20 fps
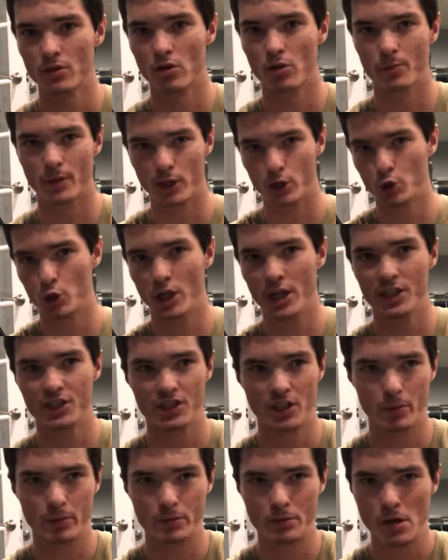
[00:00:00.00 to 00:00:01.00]
or my
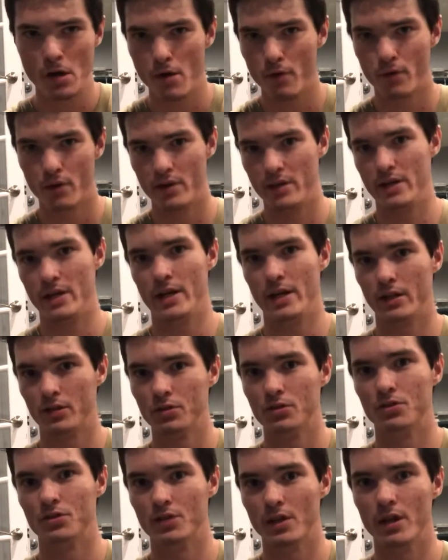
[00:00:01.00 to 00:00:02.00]
triceps for that
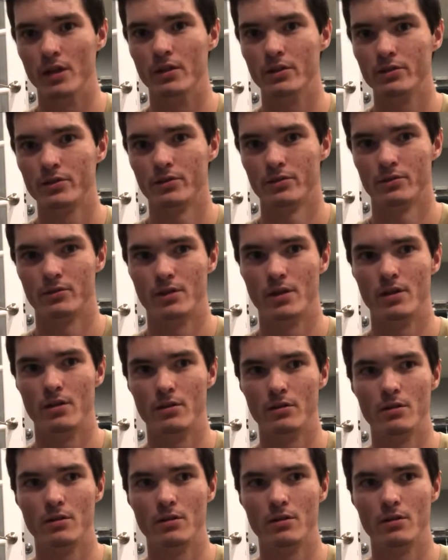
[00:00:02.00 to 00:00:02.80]
exercise. Right?